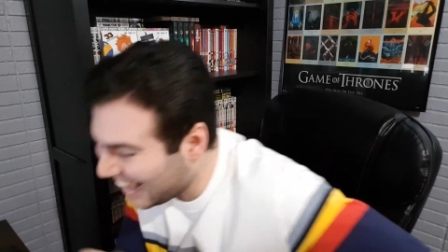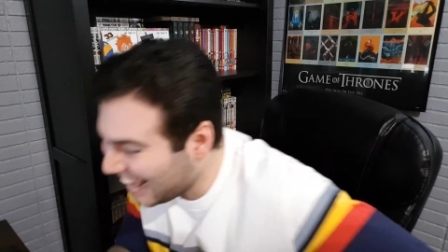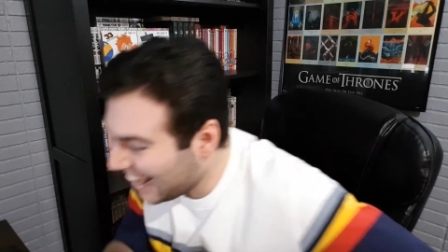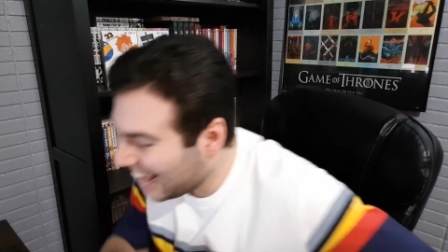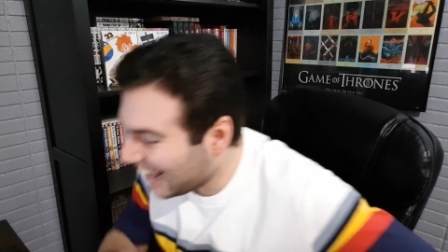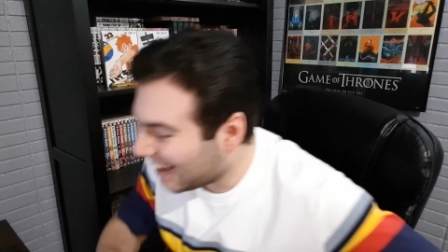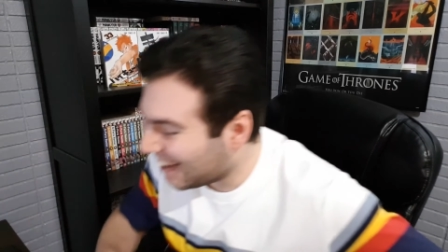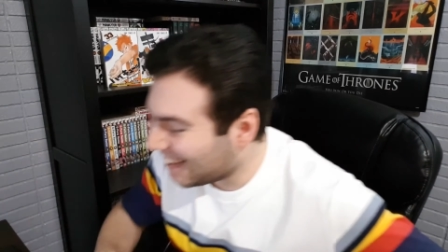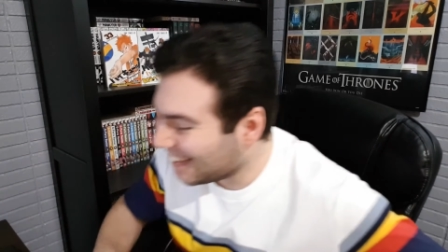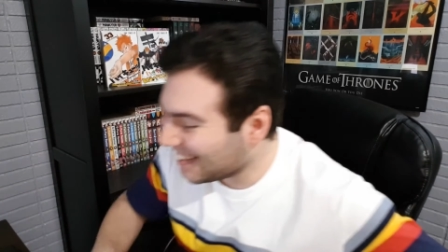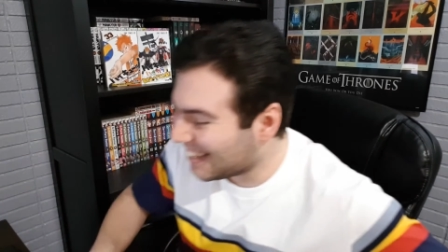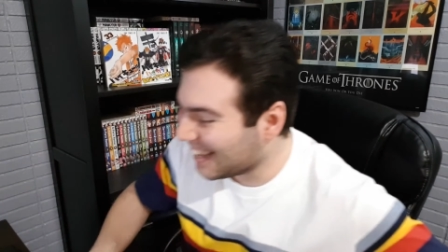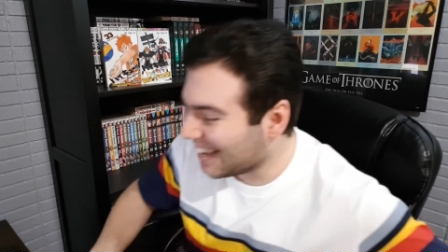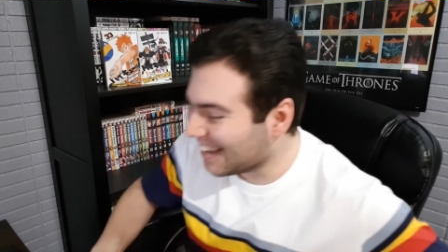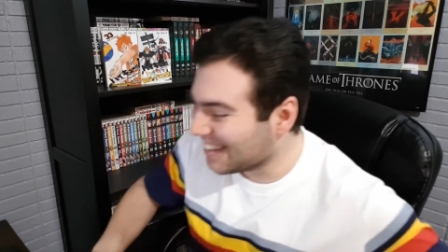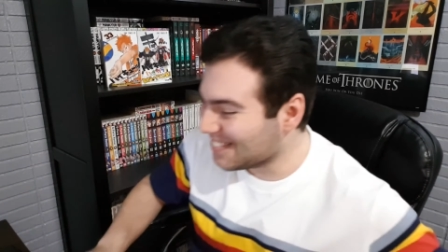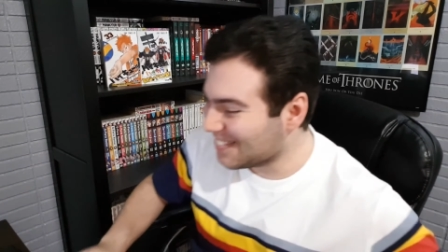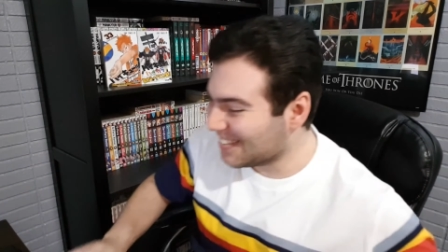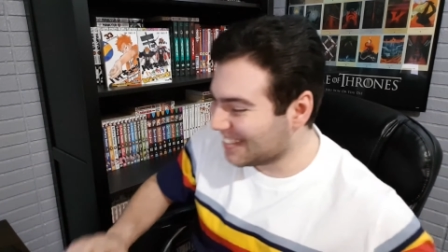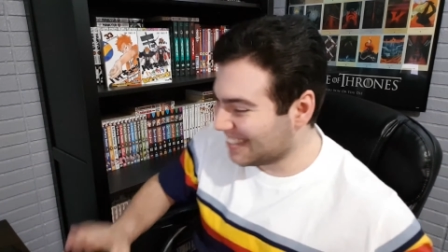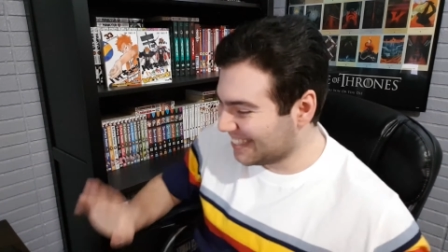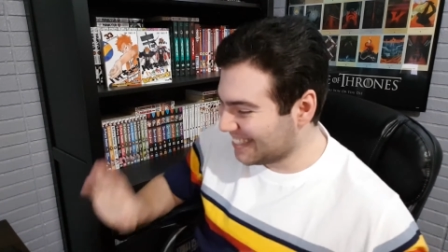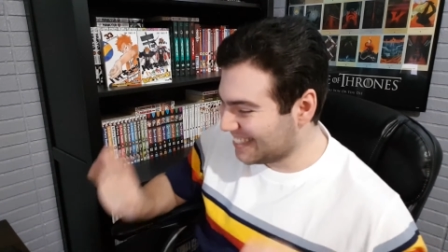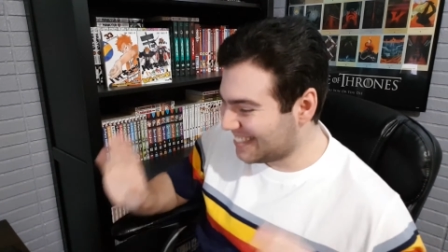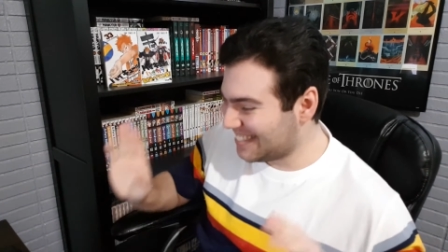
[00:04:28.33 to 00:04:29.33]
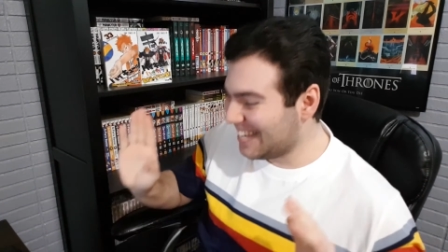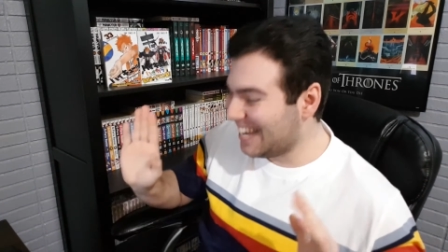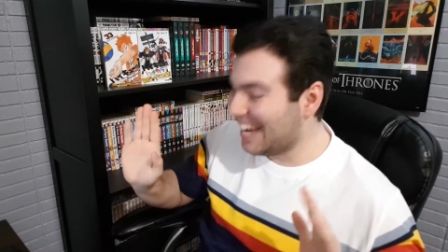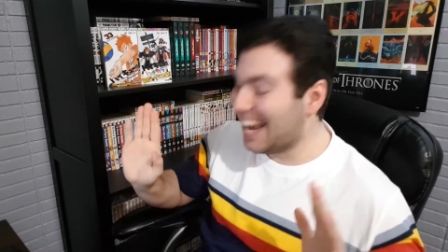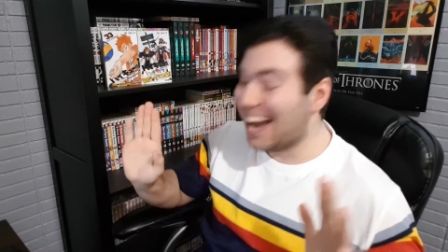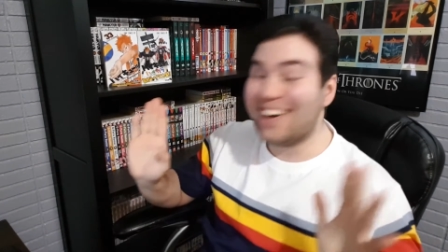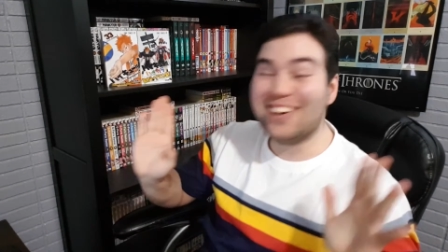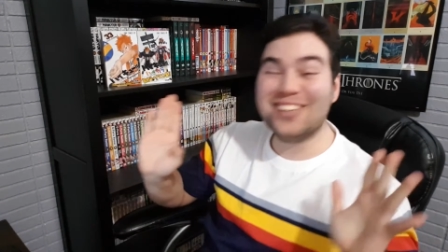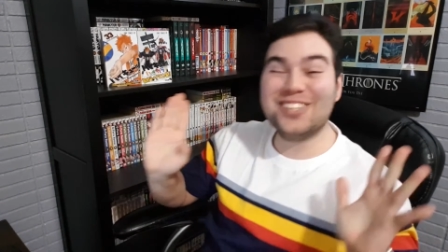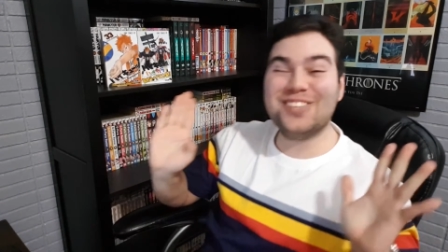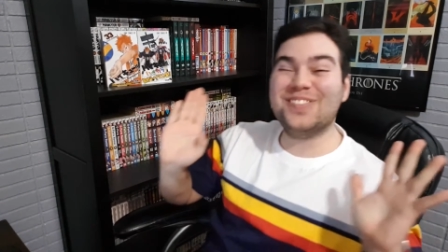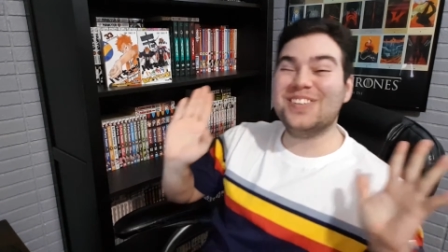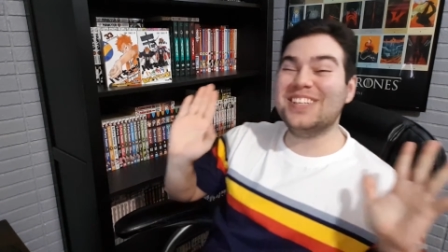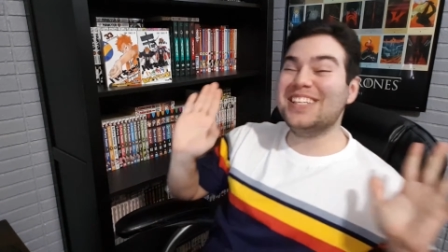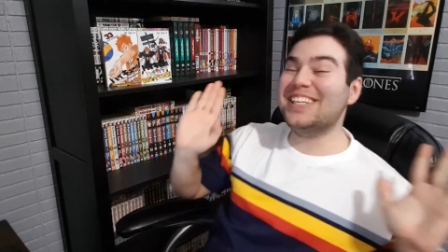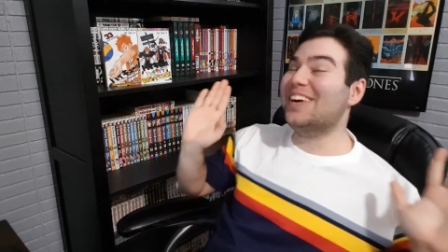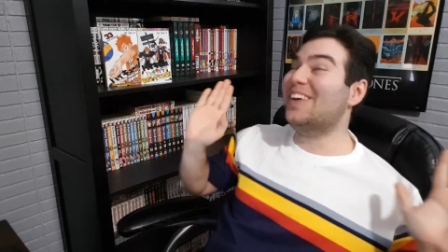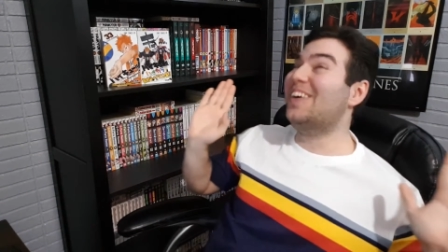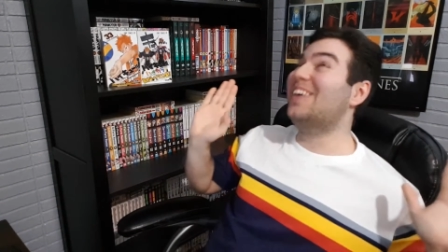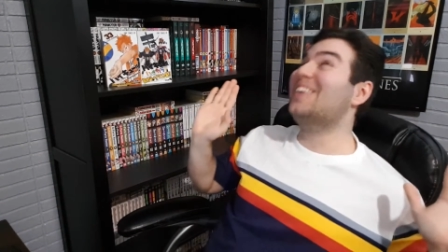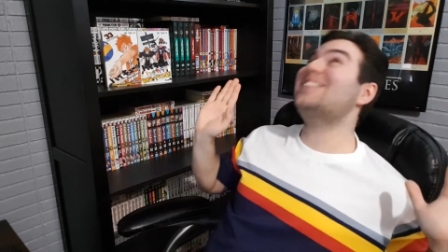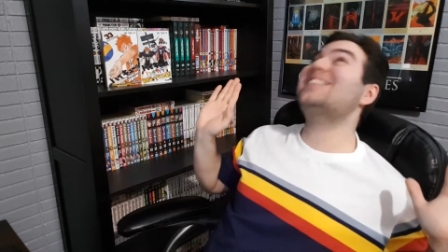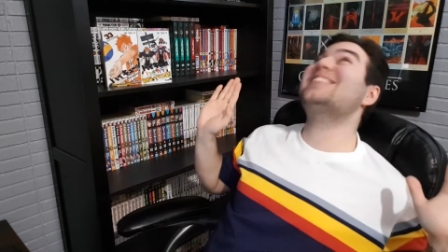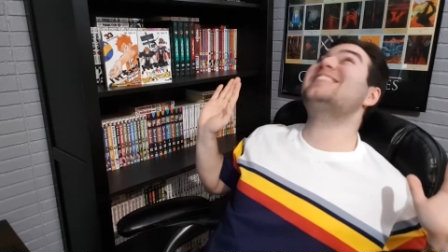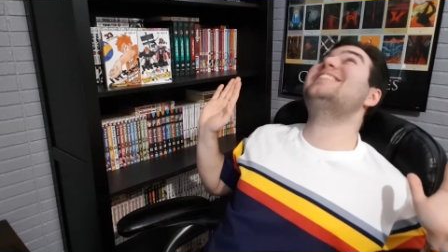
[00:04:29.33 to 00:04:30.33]
I was about to say. I was about yo.
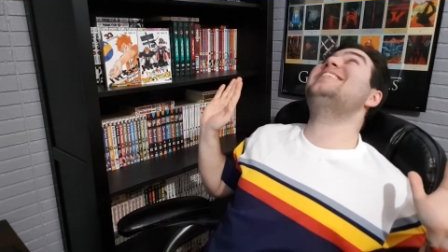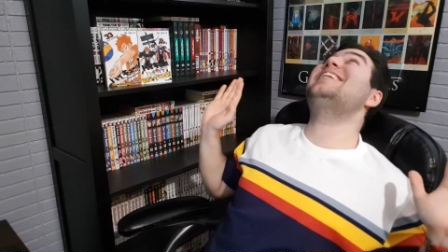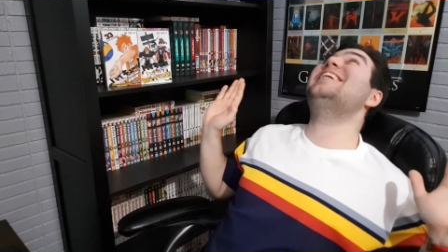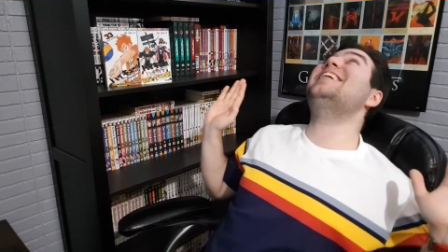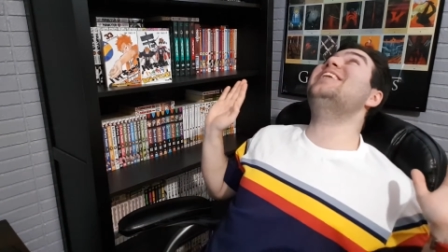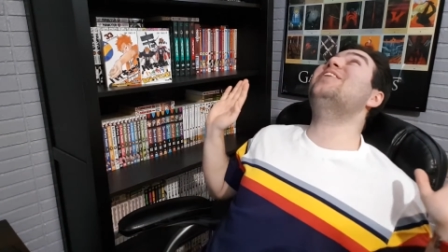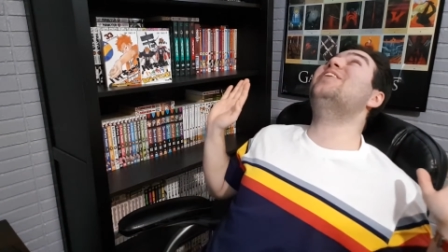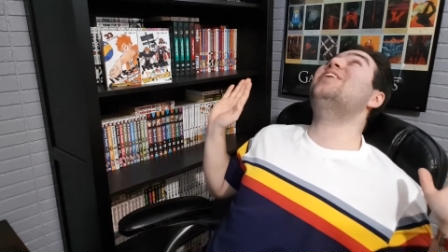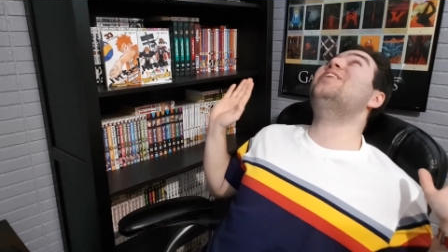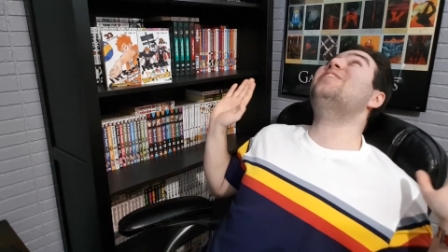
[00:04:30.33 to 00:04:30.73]
I was gonna say yo.